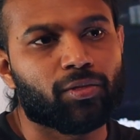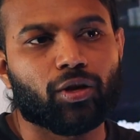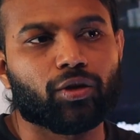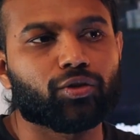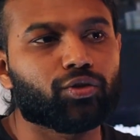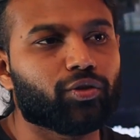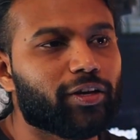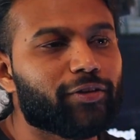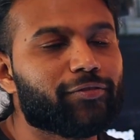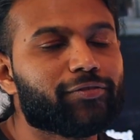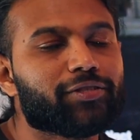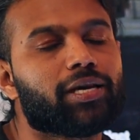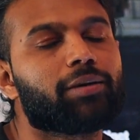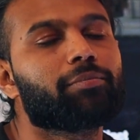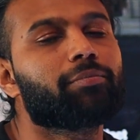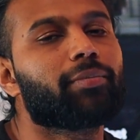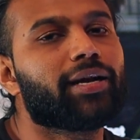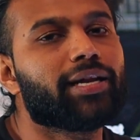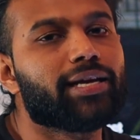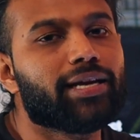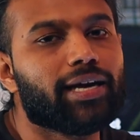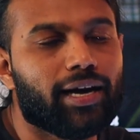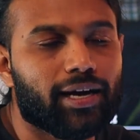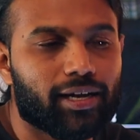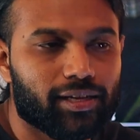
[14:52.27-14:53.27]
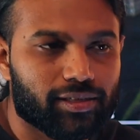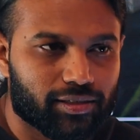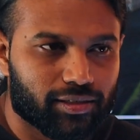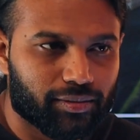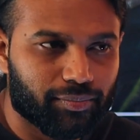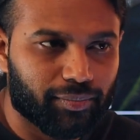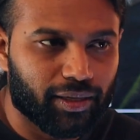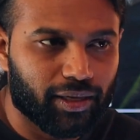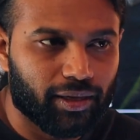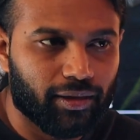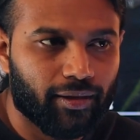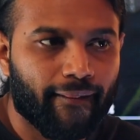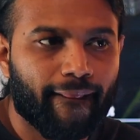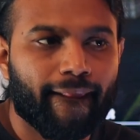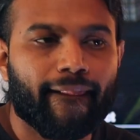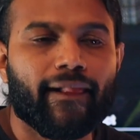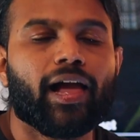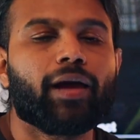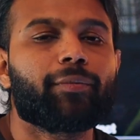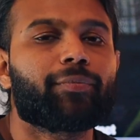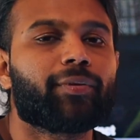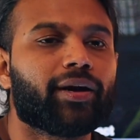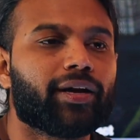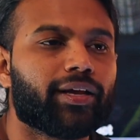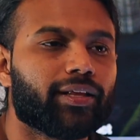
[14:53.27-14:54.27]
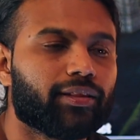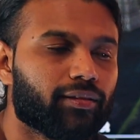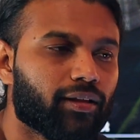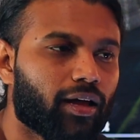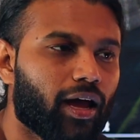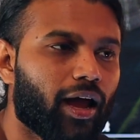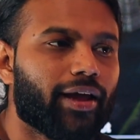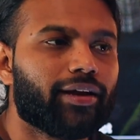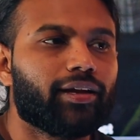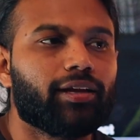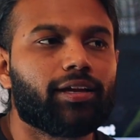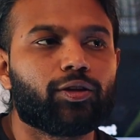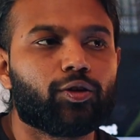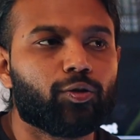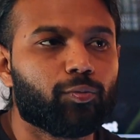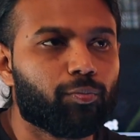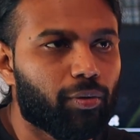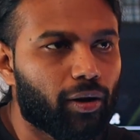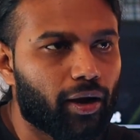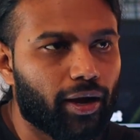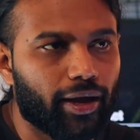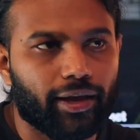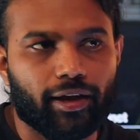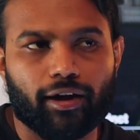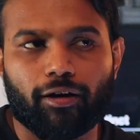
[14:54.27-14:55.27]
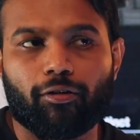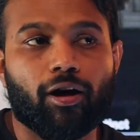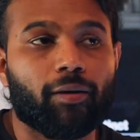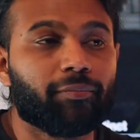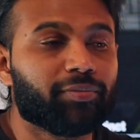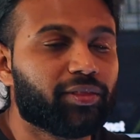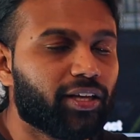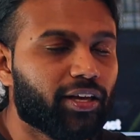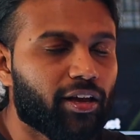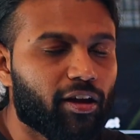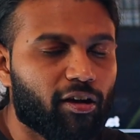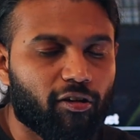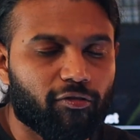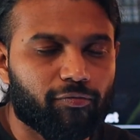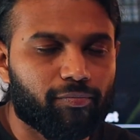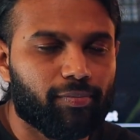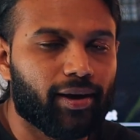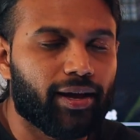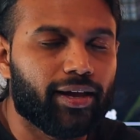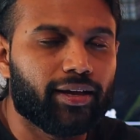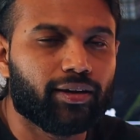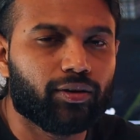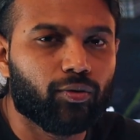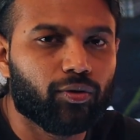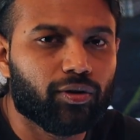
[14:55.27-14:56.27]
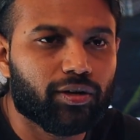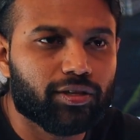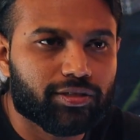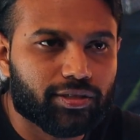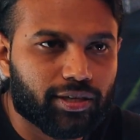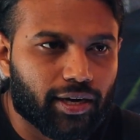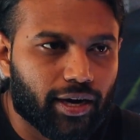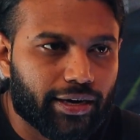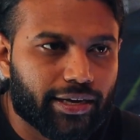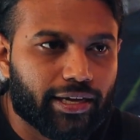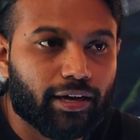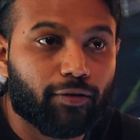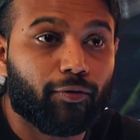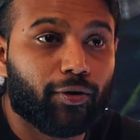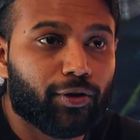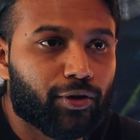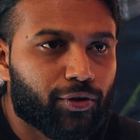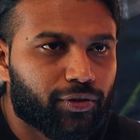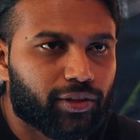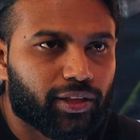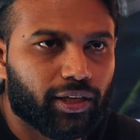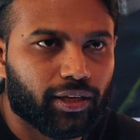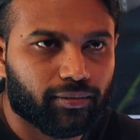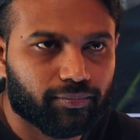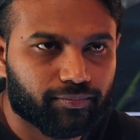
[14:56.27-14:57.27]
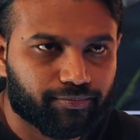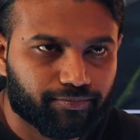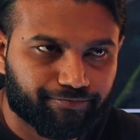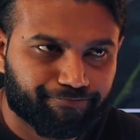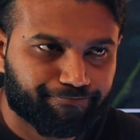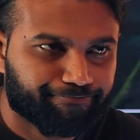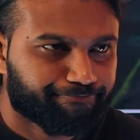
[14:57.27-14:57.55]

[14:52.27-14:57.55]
So if somebody asks me, hey Praneeth, I need to buy, or I'm thinking of buying Google Stadia, what do you think?